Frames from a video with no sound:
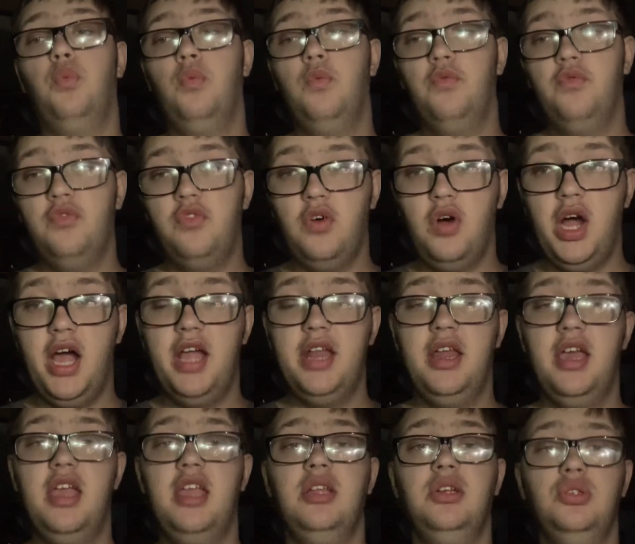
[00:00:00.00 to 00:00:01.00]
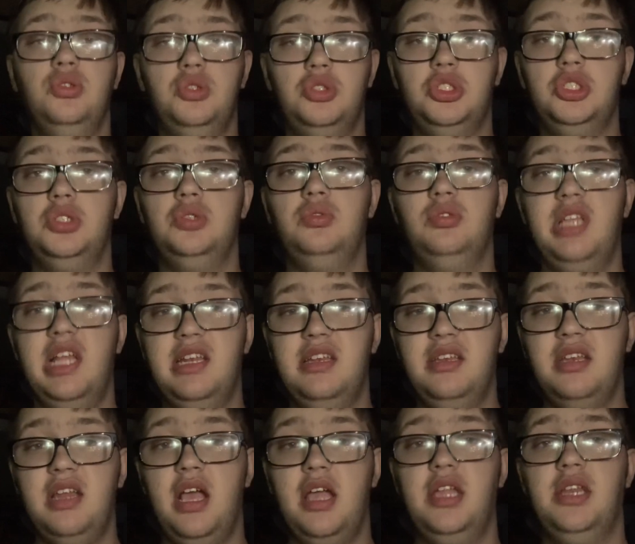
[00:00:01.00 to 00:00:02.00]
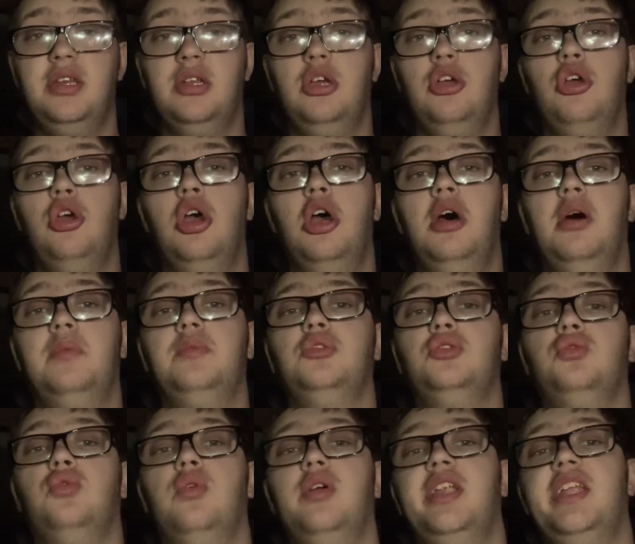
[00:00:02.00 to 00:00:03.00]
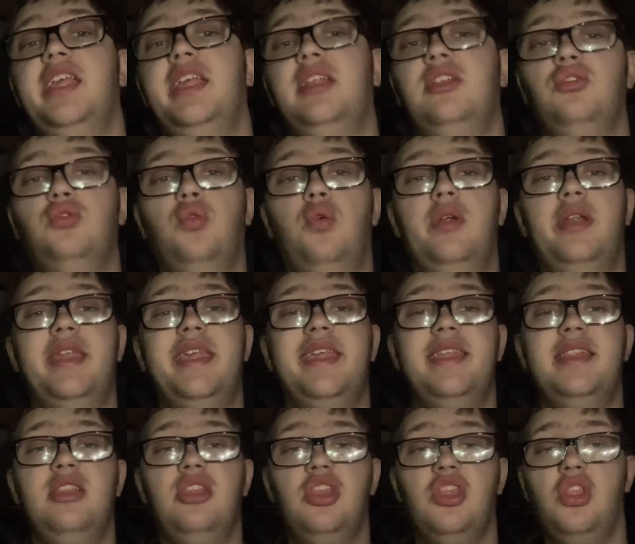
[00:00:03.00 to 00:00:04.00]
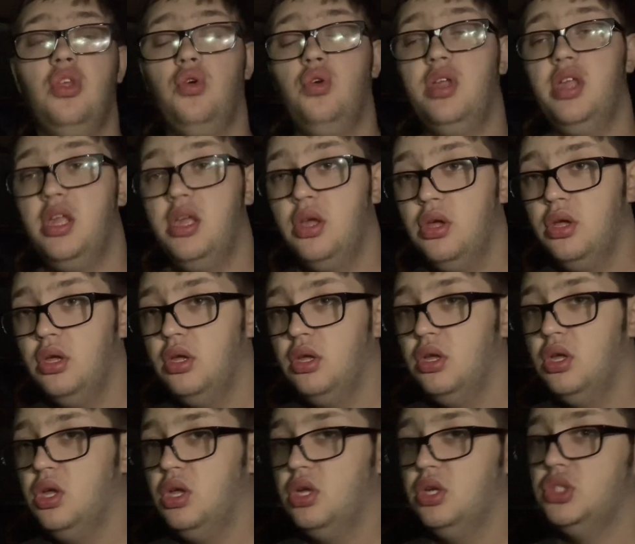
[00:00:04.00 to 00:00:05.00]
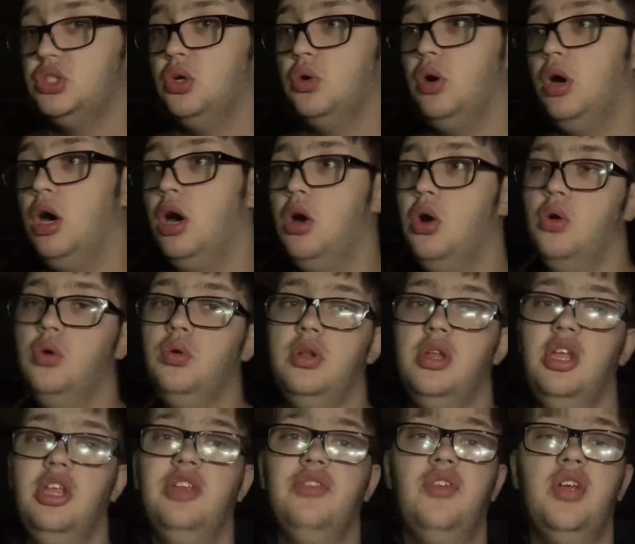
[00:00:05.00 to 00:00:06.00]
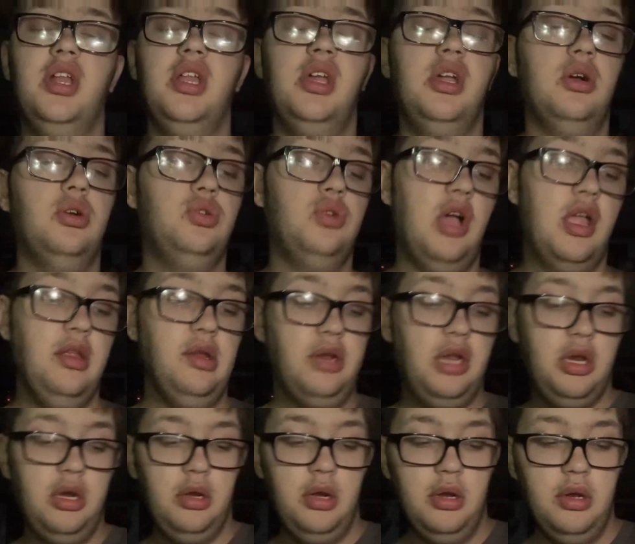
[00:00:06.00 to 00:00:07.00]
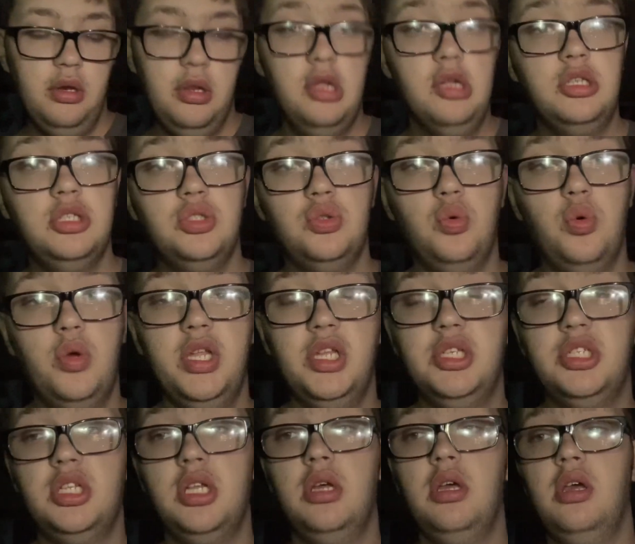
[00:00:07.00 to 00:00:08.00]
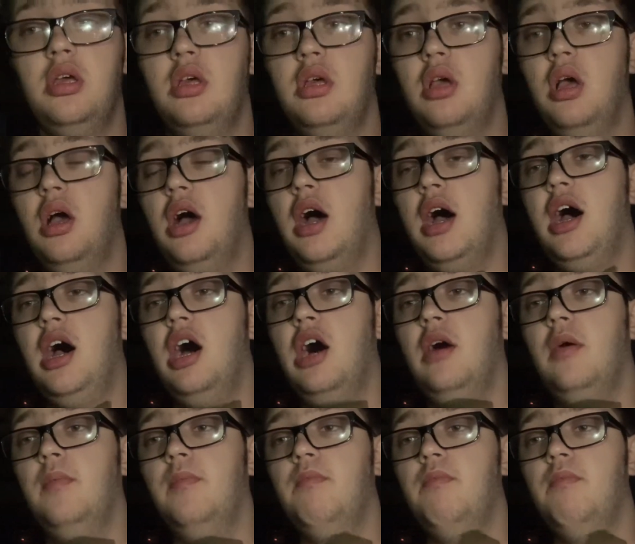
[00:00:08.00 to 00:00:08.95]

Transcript: Friday, June the 9th of 2023. So all these videos, like this week's, um,